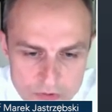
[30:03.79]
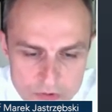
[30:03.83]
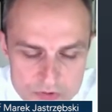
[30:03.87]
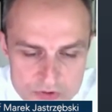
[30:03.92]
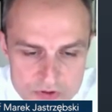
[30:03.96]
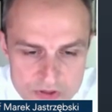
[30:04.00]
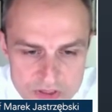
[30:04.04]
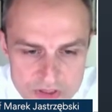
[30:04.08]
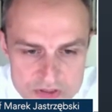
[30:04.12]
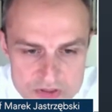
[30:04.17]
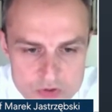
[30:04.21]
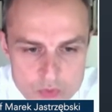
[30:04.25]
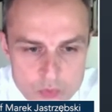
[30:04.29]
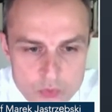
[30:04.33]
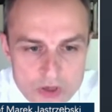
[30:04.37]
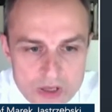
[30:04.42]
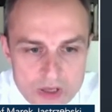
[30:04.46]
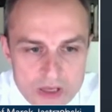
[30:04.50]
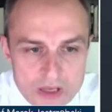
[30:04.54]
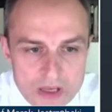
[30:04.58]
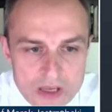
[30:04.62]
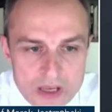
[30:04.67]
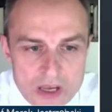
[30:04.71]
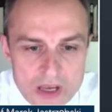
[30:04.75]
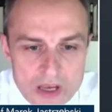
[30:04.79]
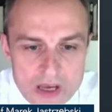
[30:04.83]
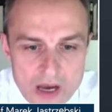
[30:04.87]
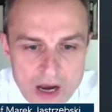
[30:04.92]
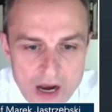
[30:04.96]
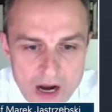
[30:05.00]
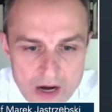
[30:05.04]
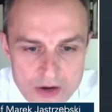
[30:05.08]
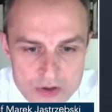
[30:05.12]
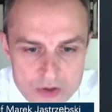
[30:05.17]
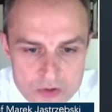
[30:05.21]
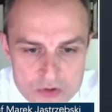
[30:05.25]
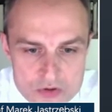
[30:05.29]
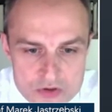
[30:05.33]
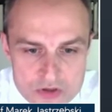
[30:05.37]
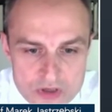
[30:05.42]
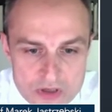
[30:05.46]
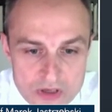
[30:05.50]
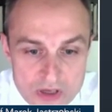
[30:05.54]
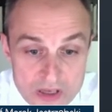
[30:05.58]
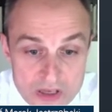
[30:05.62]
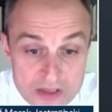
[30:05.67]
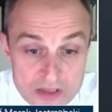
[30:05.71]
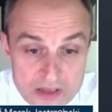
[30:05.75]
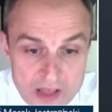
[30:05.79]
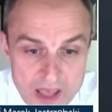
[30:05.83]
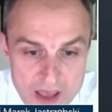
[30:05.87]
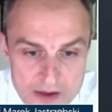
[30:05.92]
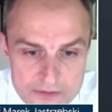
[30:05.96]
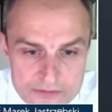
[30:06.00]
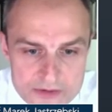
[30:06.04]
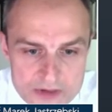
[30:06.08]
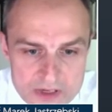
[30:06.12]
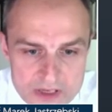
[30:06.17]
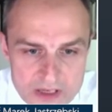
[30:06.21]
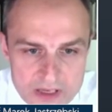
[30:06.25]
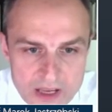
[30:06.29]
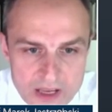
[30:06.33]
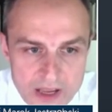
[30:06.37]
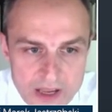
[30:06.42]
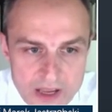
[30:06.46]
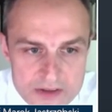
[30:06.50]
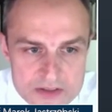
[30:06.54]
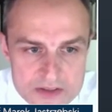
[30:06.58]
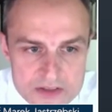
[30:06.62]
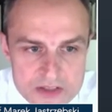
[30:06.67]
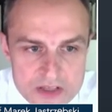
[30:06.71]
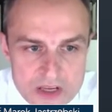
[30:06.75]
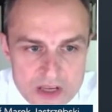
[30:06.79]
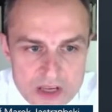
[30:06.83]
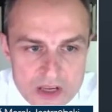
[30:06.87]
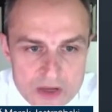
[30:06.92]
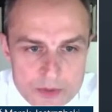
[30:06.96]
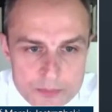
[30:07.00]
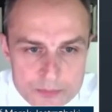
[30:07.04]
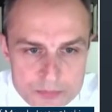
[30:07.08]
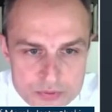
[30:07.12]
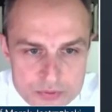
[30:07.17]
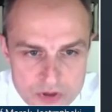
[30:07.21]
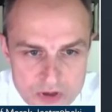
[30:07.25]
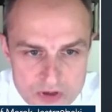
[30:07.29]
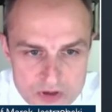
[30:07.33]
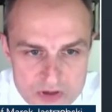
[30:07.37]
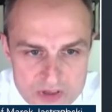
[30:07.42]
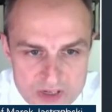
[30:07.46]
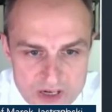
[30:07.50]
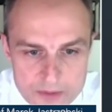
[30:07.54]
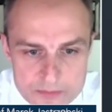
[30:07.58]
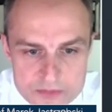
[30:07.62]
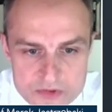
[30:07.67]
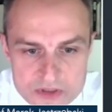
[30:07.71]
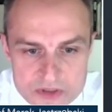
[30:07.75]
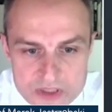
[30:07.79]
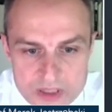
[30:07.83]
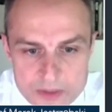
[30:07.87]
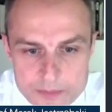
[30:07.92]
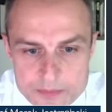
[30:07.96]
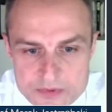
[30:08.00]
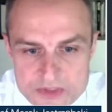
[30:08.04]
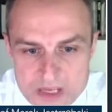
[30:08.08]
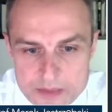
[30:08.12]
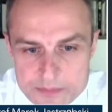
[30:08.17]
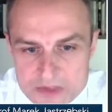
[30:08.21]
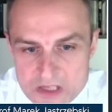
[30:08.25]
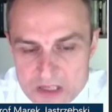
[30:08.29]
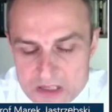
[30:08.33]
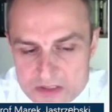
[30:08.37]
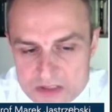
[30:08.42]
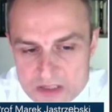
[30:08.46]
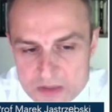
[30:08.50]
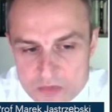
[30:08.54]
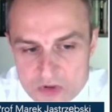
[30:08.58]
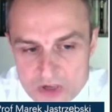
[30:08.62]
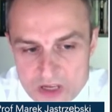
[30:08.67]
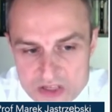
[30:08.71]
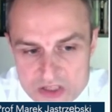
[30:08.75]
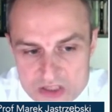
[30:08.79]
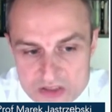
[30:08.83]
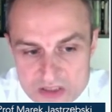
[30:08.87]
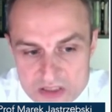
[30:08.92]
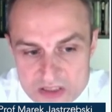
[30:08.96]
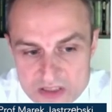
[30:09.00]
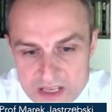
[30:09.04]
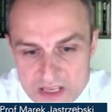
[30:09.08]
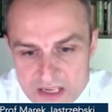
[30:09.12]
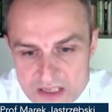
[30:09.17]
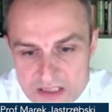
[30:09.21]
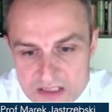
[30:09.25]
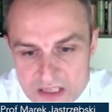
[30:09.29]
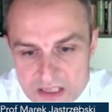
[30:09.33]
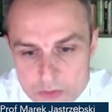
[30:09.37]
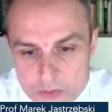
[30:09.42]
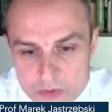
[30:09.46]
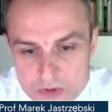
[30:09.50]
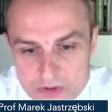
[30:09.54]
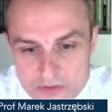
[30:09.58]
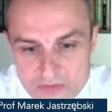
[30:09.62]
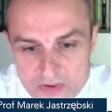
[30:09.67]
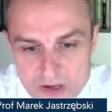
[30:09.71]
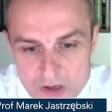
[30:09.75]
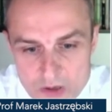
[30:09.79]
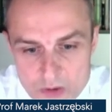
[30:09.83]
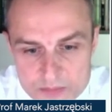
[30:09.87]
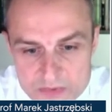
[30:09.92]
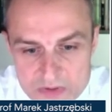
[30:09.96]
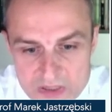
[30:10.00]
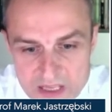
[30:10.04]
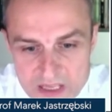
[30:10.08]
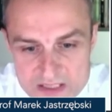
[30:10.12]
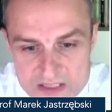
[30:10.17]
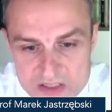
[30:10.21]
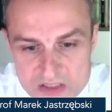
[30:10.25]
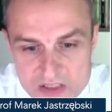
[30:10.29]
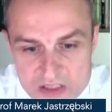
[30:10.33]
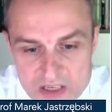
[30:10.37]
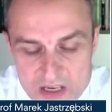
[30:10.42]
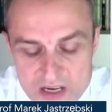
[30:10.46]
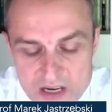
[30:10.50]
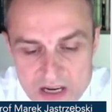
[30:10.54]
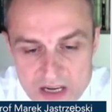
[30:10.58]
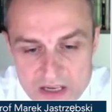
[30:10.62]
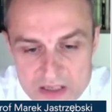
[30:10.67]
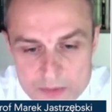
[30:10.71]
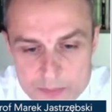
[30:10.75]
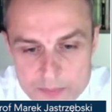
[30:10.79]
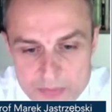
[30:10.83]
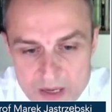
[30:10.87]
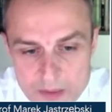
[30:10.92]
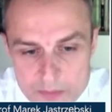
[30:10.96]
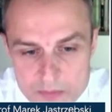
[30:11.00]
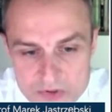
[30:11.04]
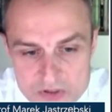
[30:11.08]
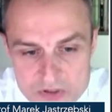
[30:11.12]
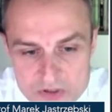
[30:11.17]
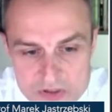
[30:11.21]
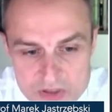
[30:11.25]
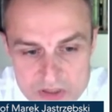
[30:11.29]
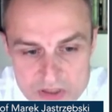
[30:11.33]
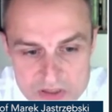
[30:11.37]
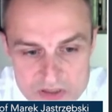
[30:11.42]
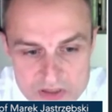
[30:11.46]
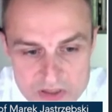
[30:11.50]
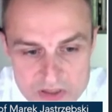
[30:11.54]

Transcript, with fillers: for this, we are using in every case programmed deep septal stimulation, the technique that we developed last year and published